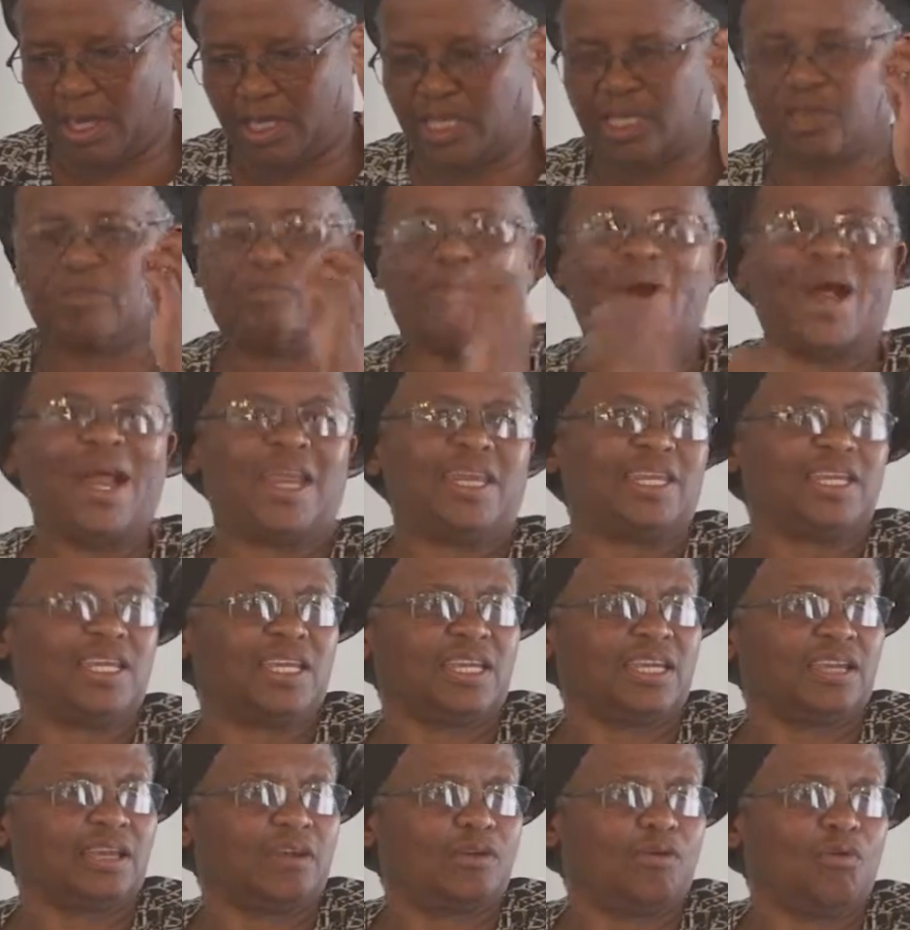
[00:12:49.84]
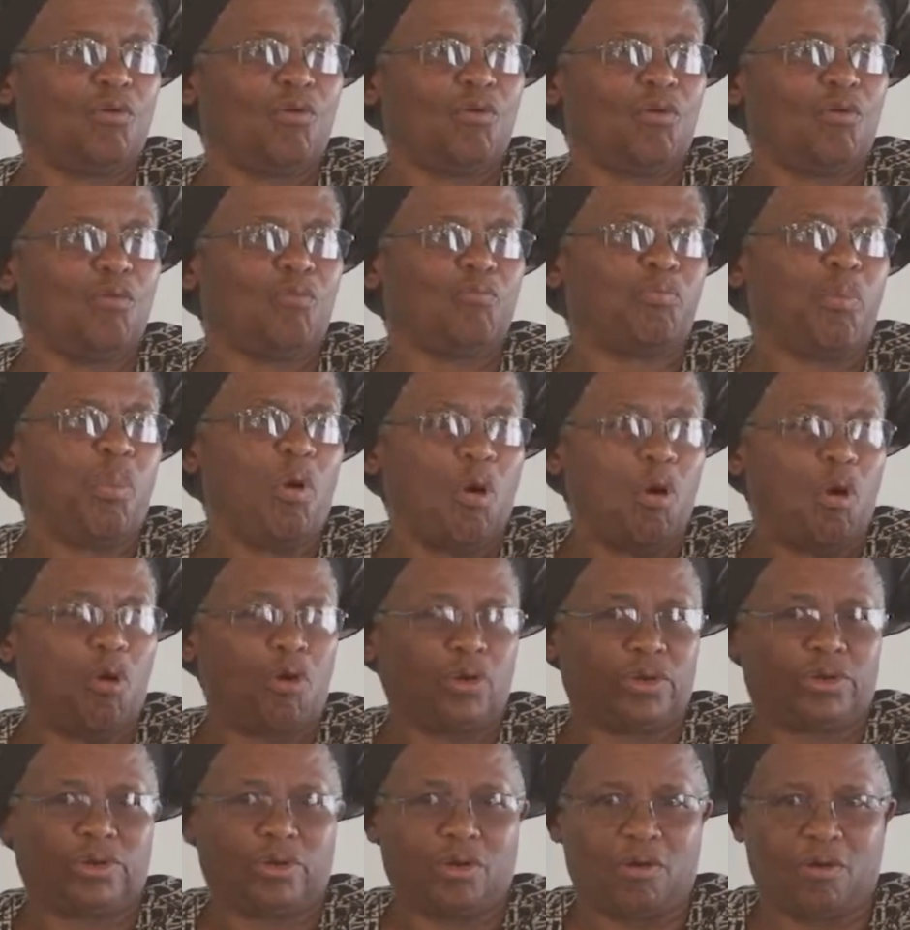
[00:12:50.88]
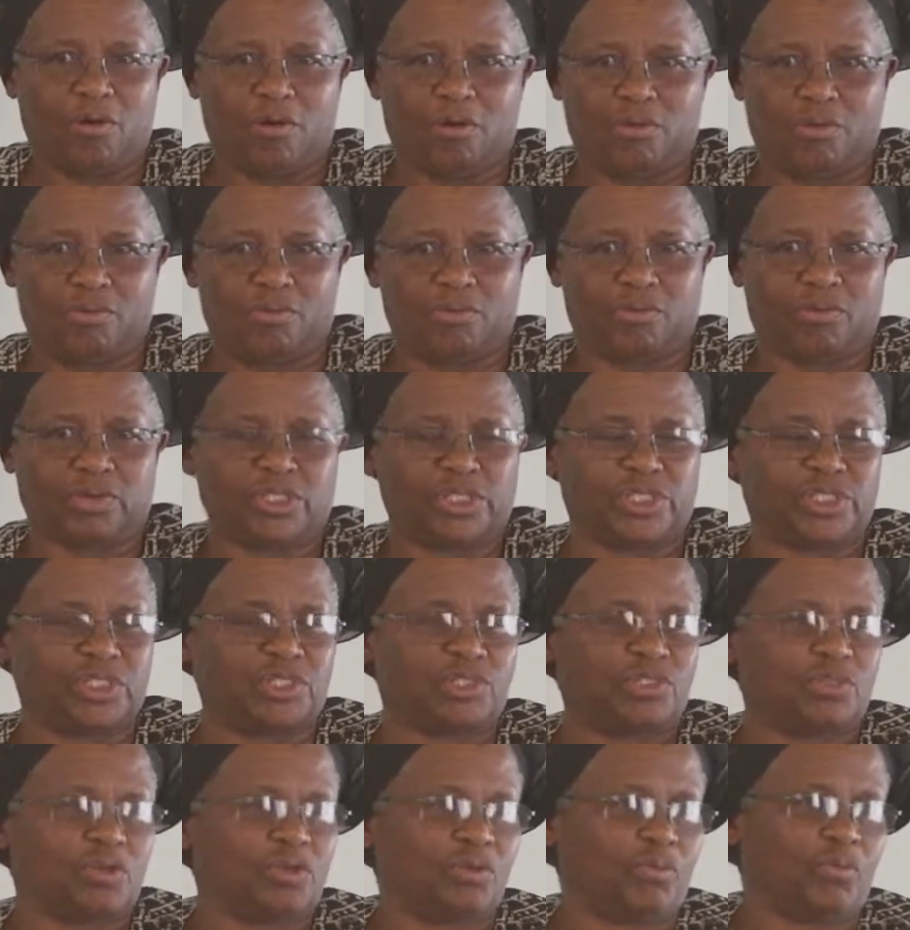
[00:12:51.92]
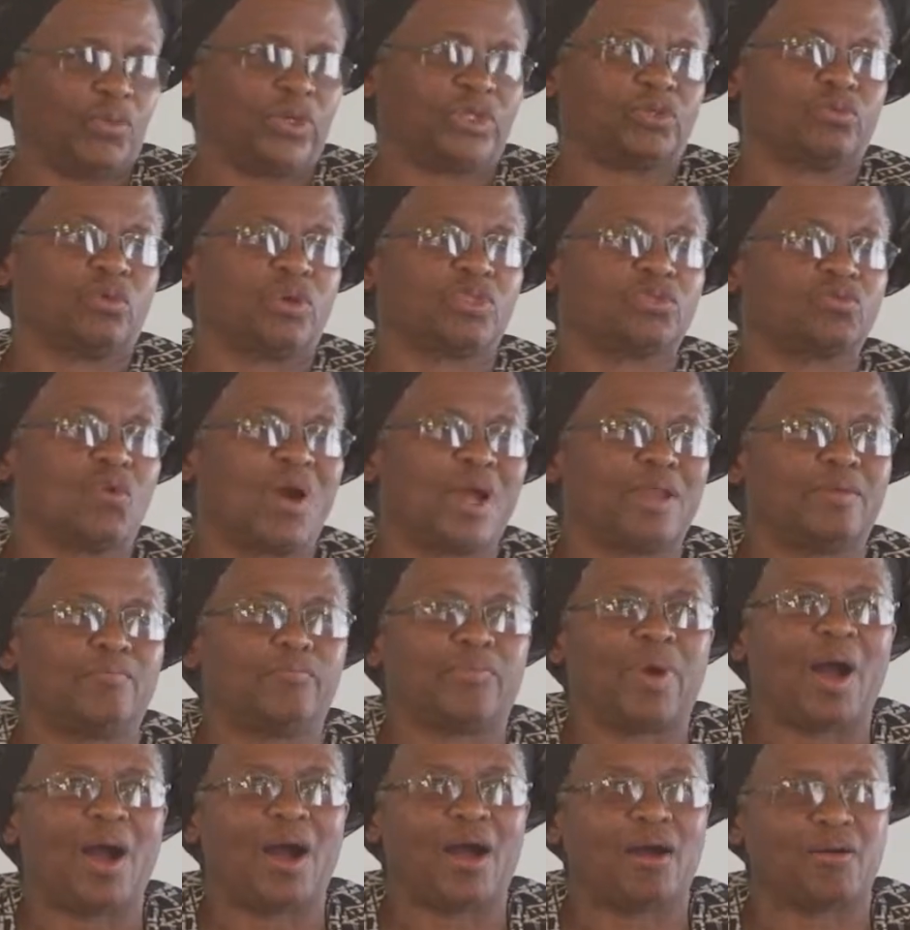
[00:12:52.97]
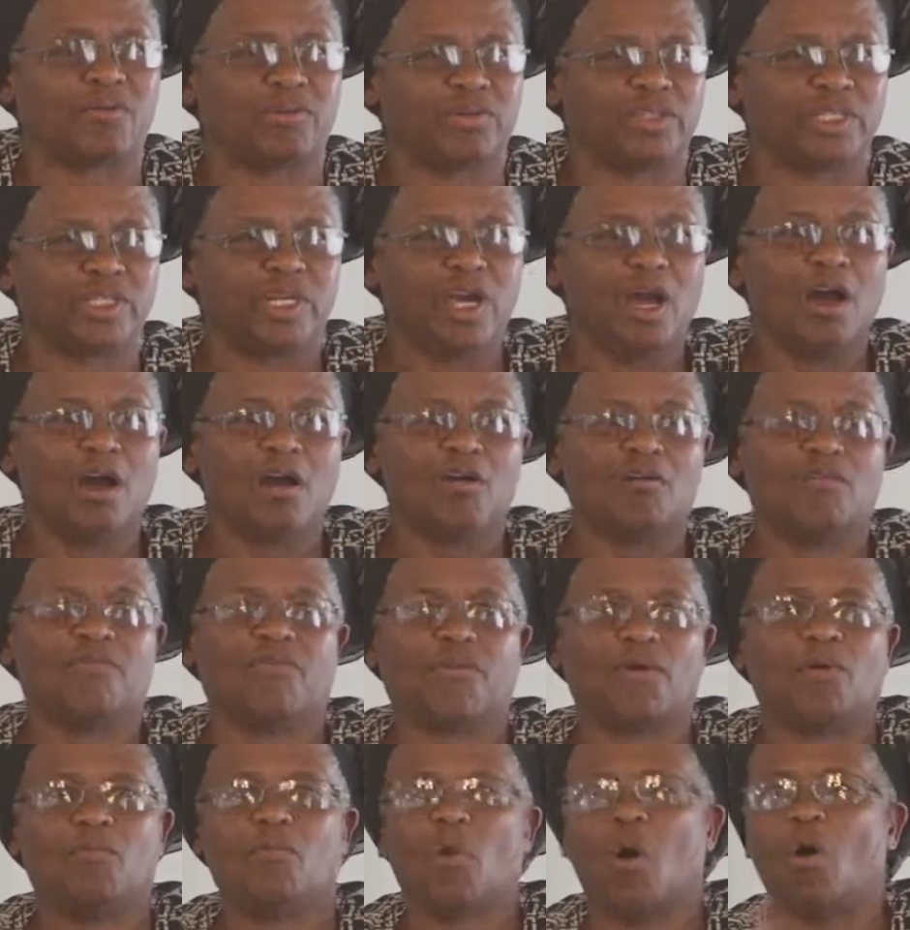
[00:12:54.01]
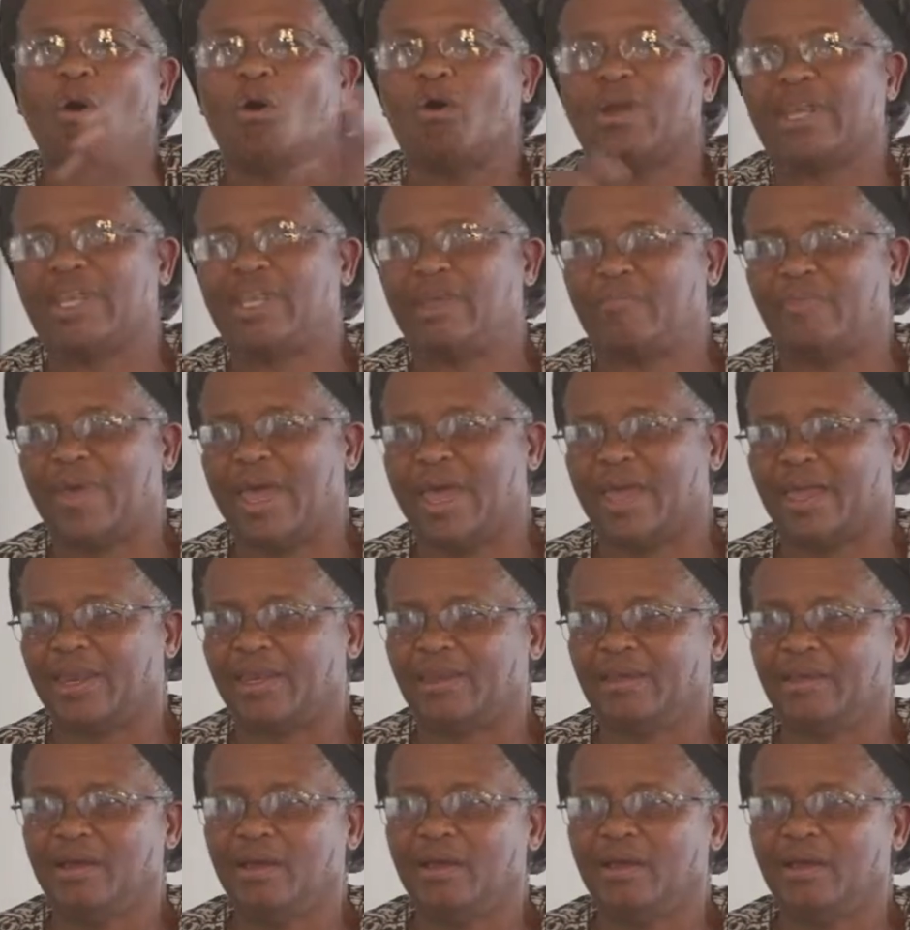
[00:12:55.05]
demanding upondo, which was £1 from all the men.